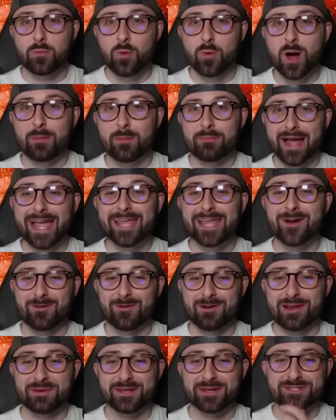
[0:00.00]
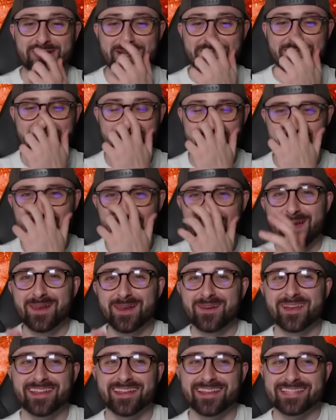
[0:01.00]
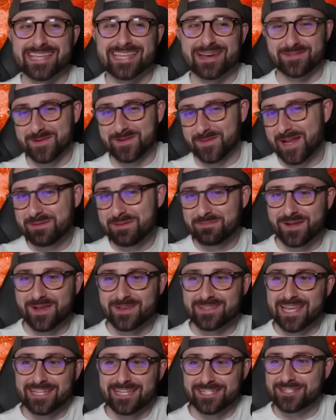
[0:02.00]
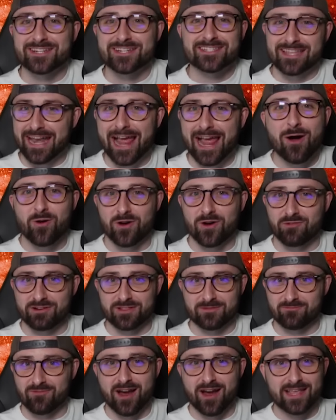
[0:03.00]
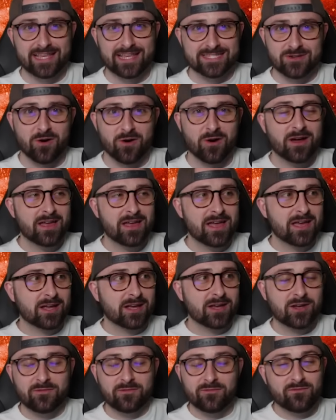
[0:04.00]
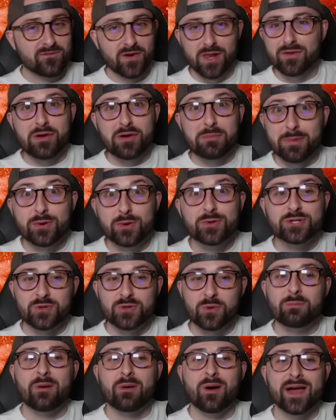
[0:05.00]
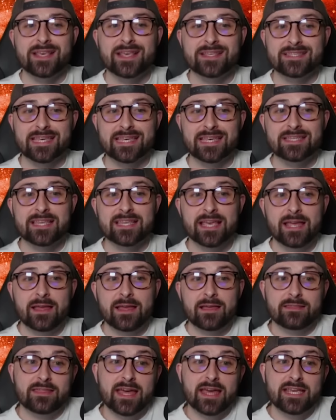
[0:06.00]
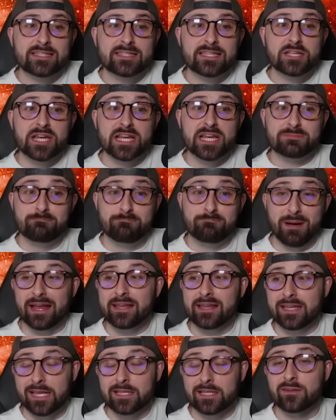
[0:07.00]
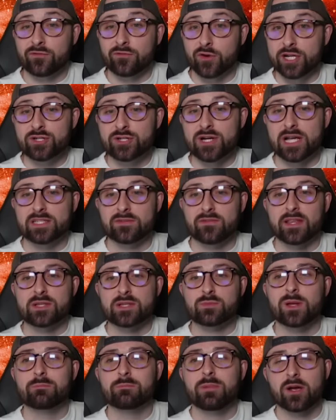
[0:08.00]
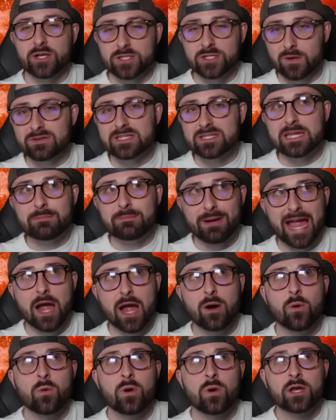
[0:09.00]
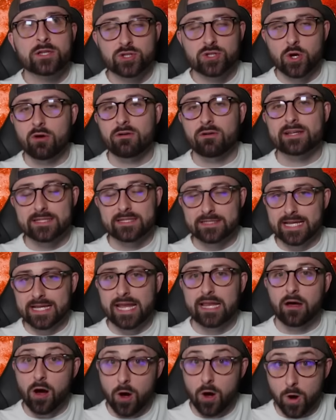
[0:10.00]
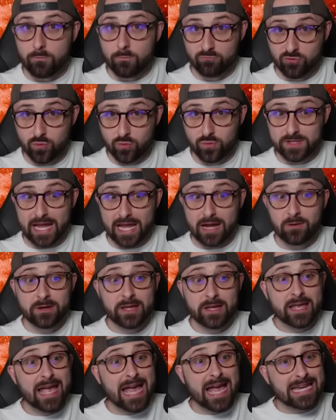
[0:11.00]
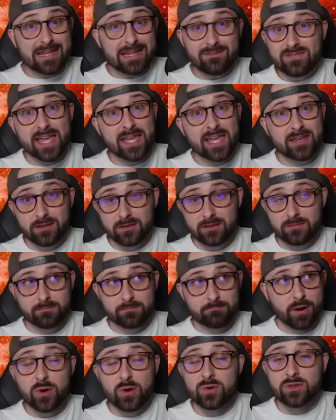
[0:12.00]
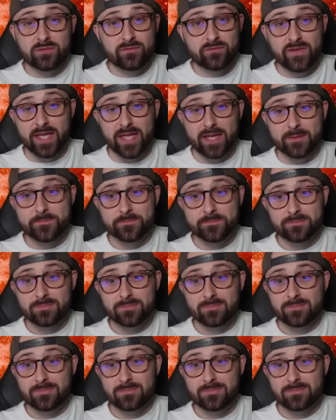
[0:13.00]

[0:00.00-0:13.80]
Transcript: Football Hub AI recommended transfers. I like looking at this every week because it's just an algorithm, right? It's not full of emotional biases. They suggest banking the free transfer this week because obviously Powell, Torres and Taylor aren't ruled out. And if they're both fit,